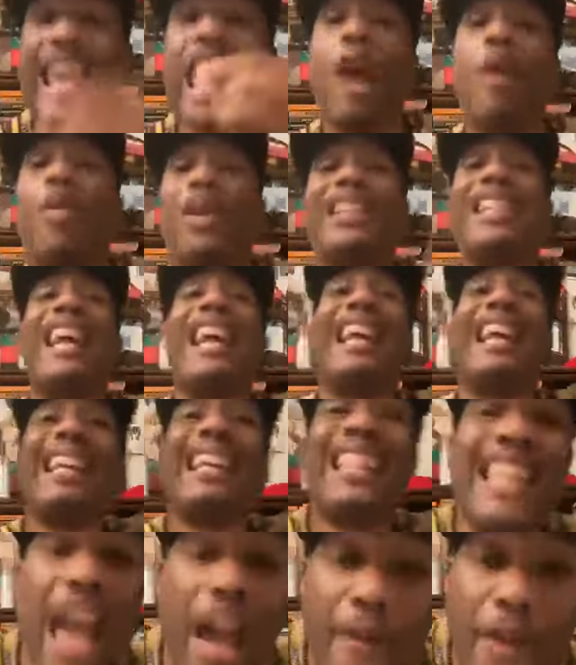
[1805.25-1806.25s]
It was
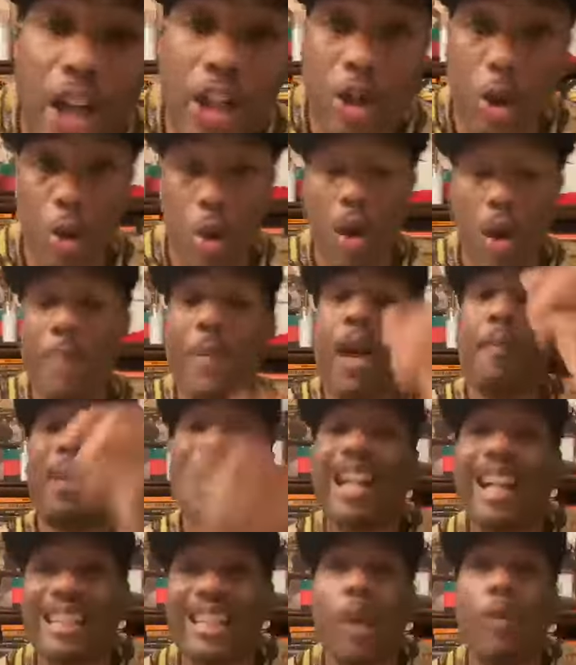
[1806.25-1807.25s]
given to them
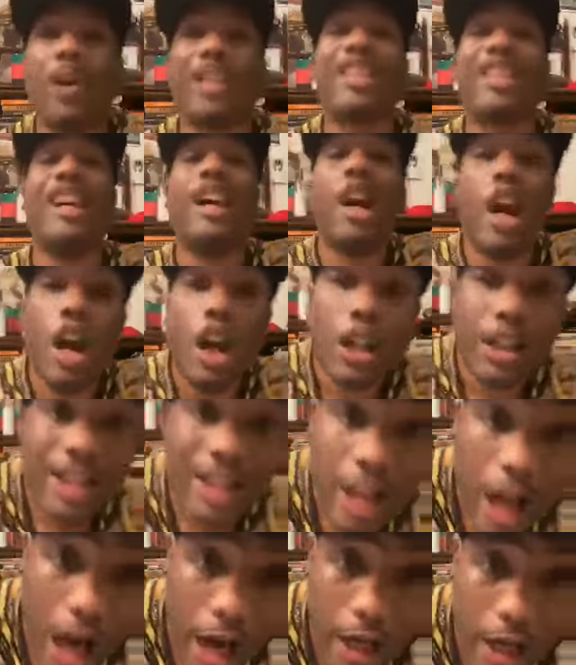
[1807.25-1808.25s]
because it was a,
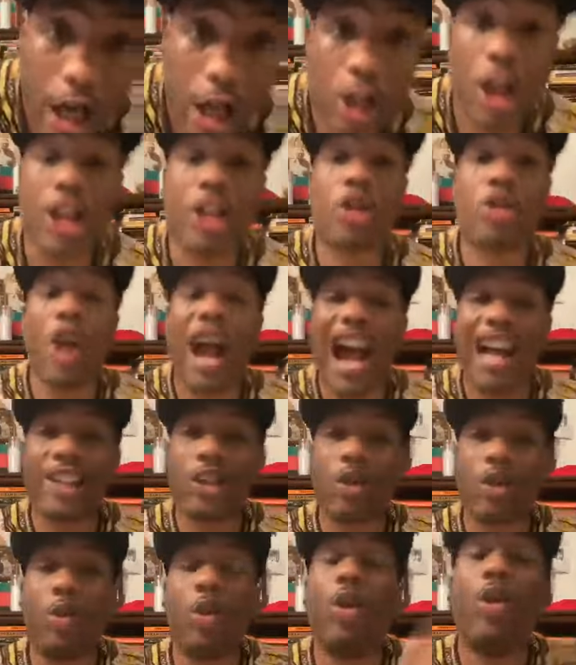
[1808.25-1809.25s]
a, a
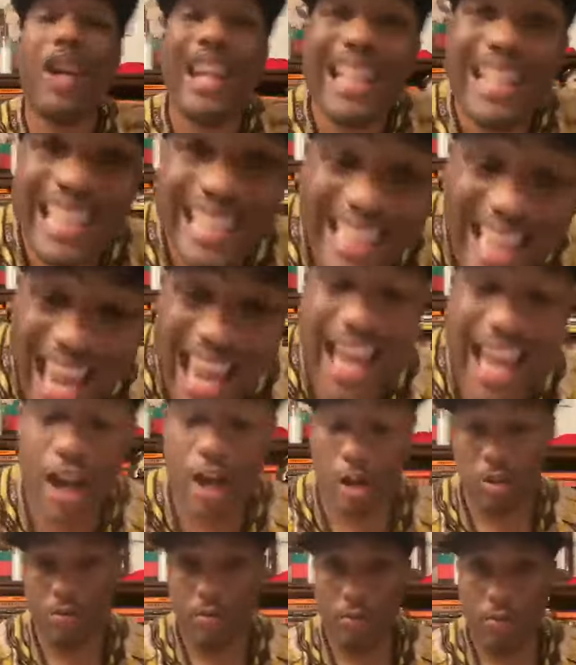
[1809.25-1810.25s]
contractual
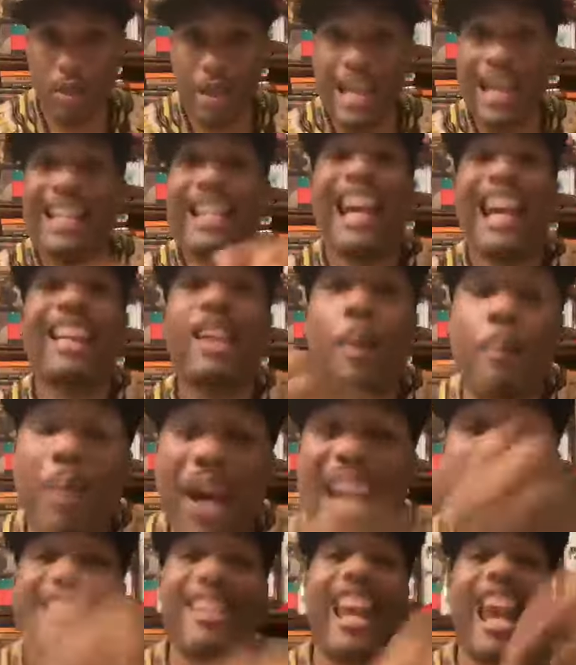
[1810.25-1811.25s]
deal that the
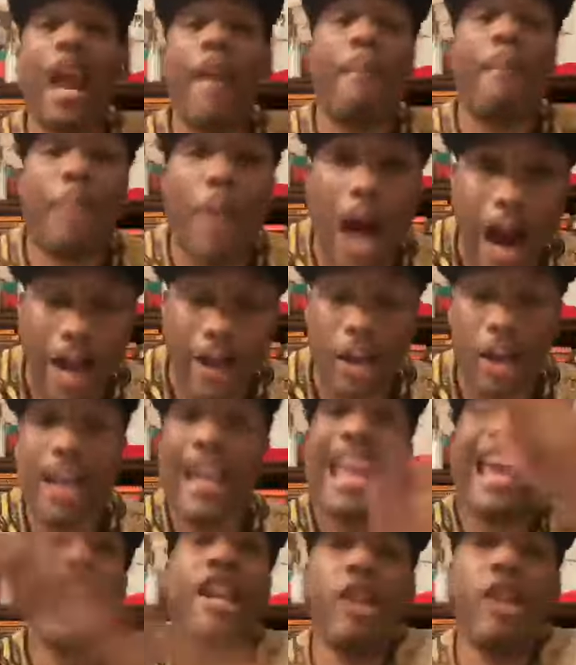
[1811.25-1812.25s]
British Empire
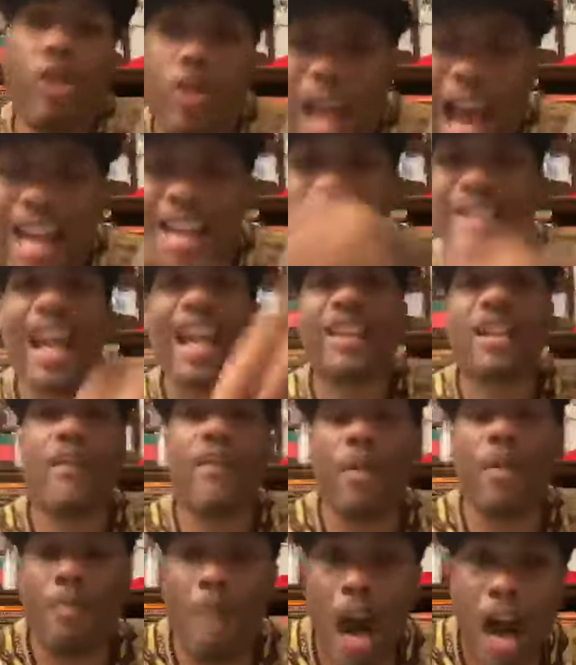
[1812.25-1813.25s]
and the United States of
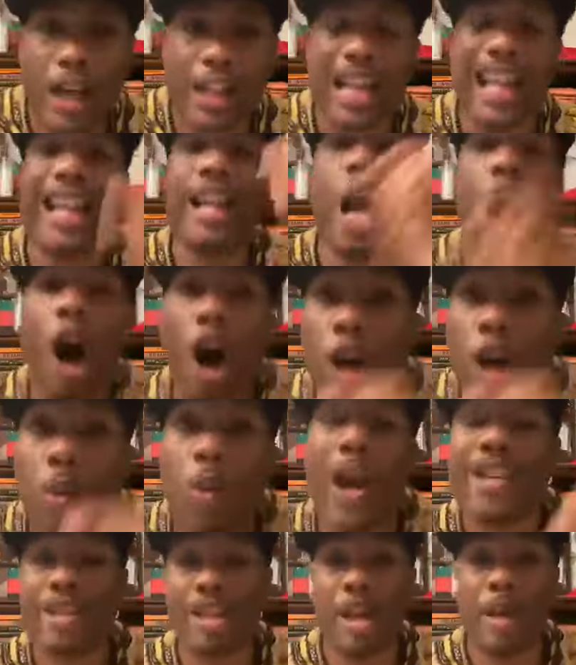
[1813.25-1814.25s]
America and all the
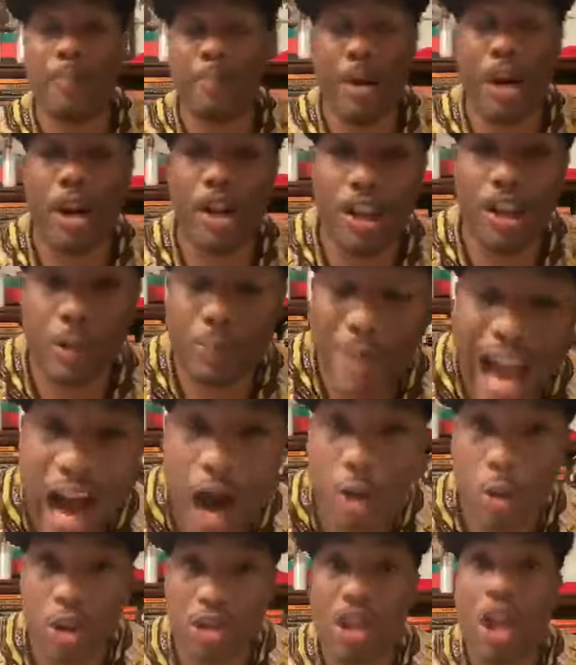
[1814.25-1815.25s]
Western imperialist
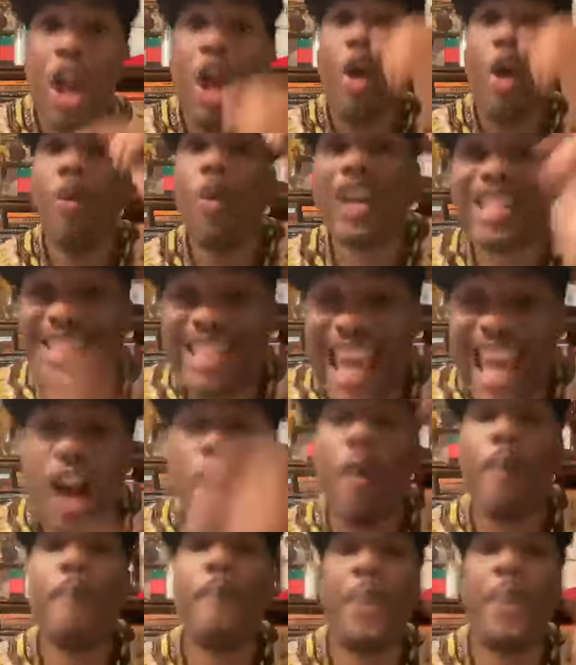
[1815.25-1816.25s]
powers would still
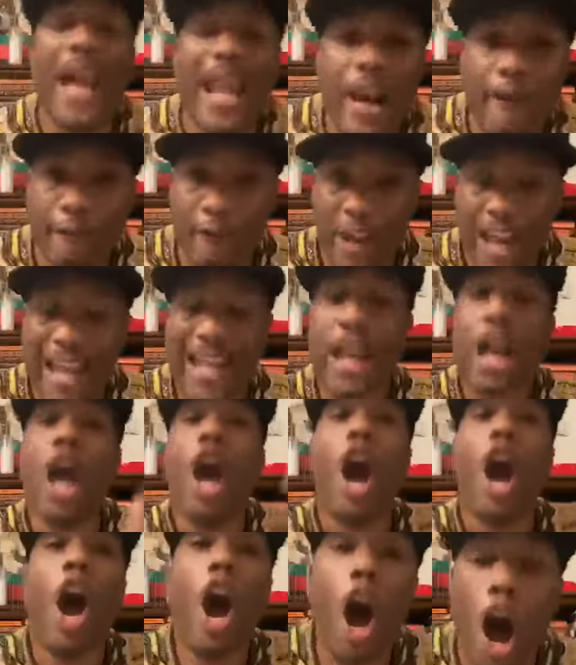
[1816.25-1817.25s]
benefit
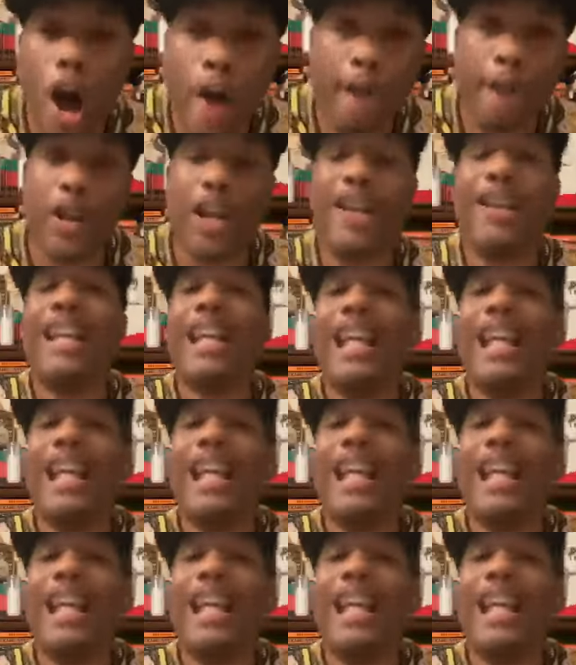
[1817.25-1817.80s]
off of